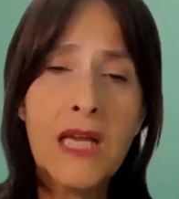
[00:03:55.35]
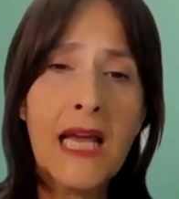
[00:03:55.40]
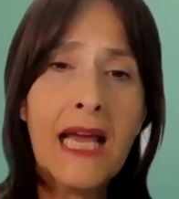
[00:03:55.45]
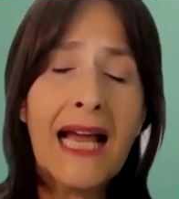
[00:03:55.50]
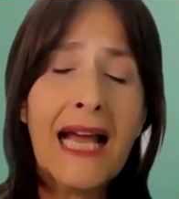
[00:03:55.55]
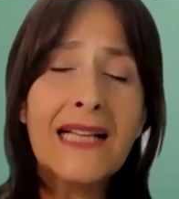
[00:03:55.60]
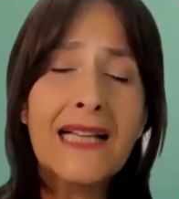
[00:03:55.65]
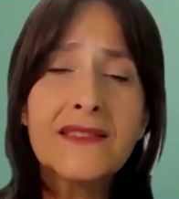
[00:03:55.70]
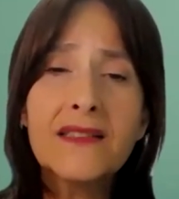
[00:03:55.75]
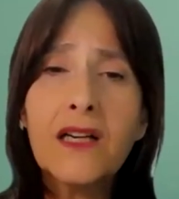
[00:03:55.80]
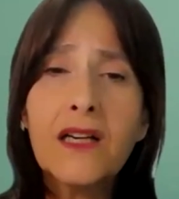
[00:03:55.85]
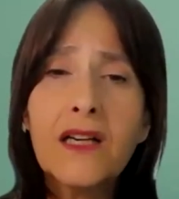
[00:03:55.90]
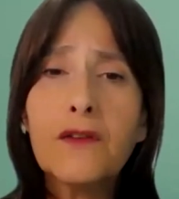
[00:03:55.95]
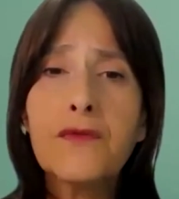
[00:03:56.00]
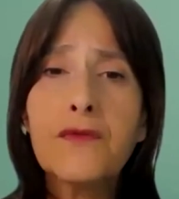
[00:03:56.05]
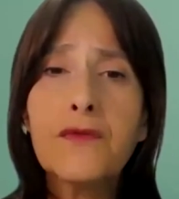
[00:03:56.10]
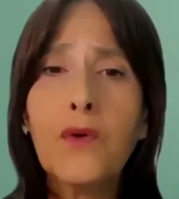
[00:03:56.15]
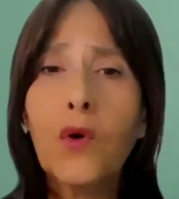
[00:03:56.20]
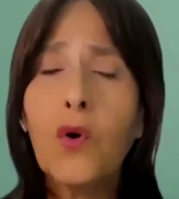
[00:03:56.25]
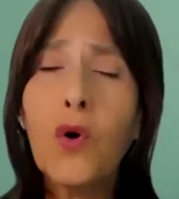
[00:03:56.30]
And
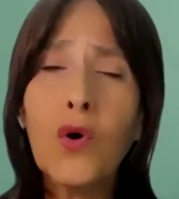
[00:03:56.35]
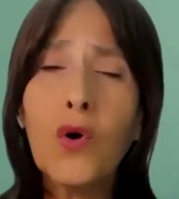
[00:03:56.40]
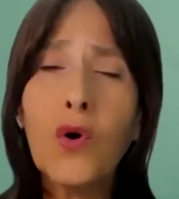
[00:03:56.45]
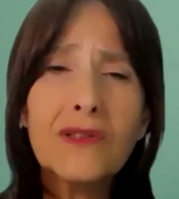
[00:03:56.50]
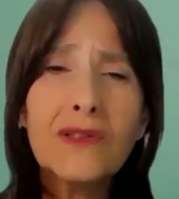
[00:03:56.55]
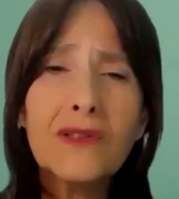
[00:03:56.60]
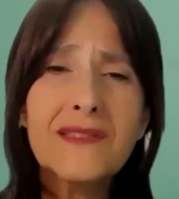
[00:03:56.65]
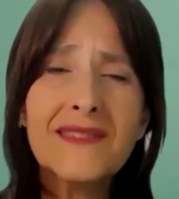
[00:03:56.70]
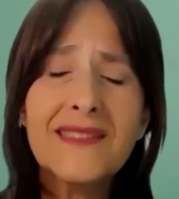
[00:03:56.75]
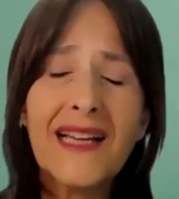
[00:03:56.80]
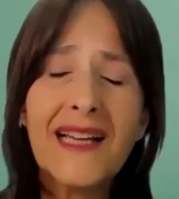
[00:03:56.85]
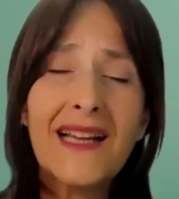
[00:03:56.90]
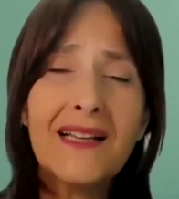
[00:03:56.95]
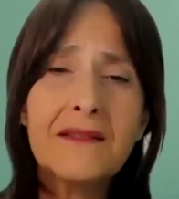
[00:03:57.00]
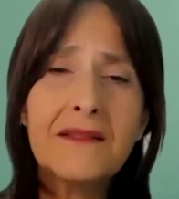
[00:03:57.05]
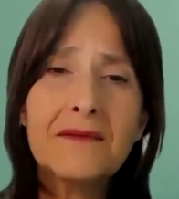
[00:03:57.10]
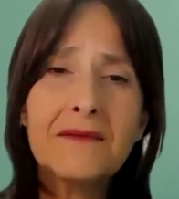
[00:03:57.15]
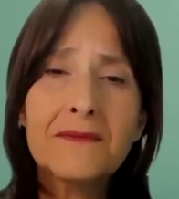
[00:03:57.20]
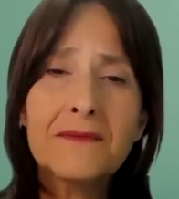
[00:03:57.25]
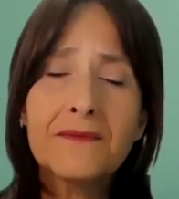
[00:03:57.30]
therefore, all
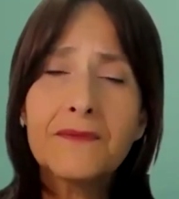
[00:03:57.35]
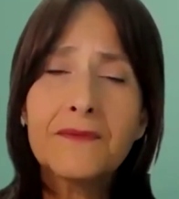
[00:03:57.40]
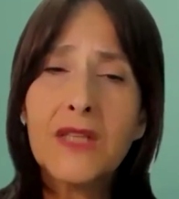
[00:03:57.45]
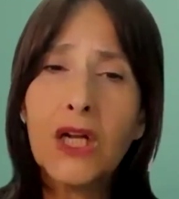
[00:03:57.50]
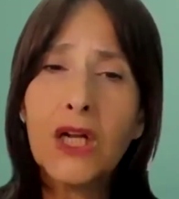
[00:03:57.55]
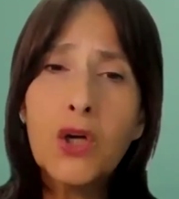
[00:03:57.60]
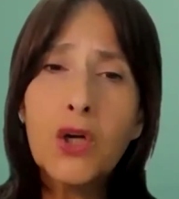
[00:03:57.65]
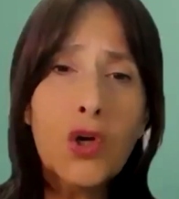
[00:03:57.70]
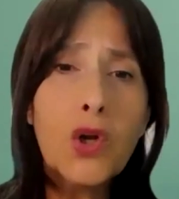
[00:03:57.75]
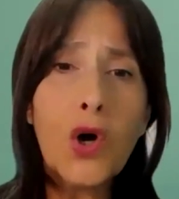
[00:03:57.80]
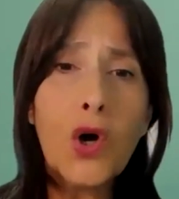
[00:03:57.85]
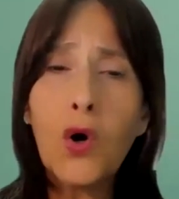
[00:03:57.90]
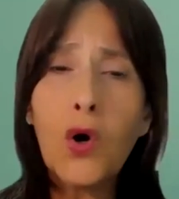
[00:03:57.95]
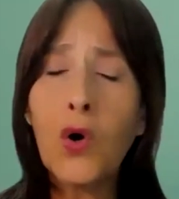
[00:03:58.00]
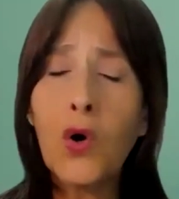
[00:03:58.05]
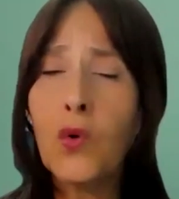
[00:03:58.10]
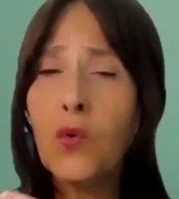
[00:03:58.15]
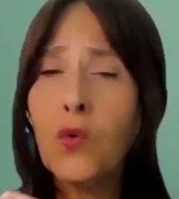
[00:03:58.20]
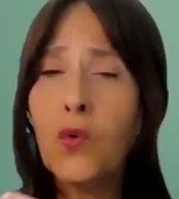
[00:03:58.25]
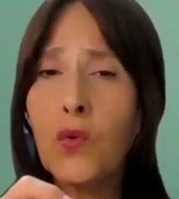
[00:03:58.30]
the
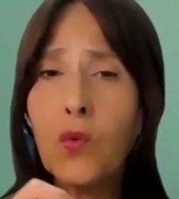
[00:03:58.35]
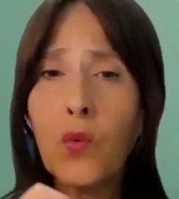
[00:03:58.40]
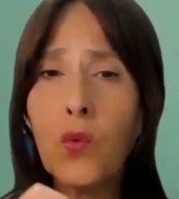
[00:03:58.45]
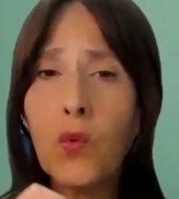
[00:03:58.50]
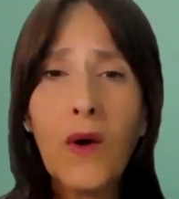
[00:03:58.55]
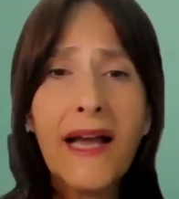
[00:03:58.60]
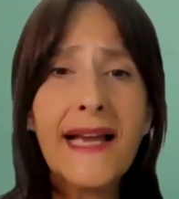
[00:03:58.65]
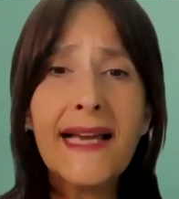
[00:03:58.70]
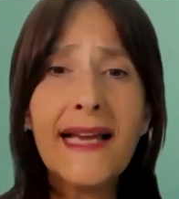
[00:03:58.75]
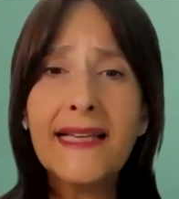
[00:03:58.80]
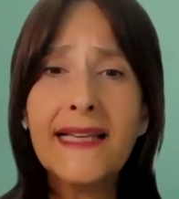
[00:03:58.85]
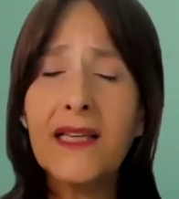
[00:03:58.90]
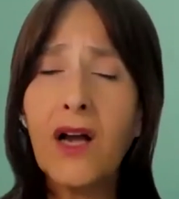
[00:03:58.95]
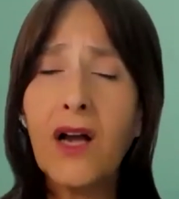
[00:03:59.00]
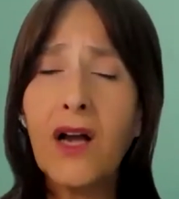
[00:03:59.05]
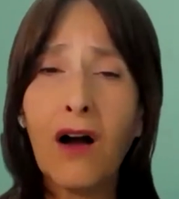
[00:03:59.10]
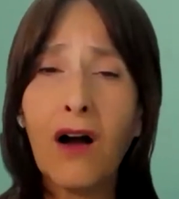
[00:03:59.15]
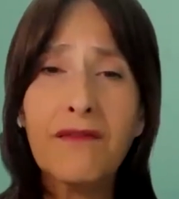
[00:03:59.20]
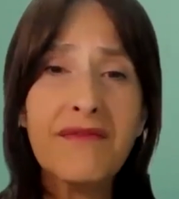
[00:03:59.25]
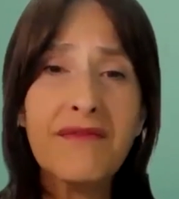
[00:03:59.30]
low way of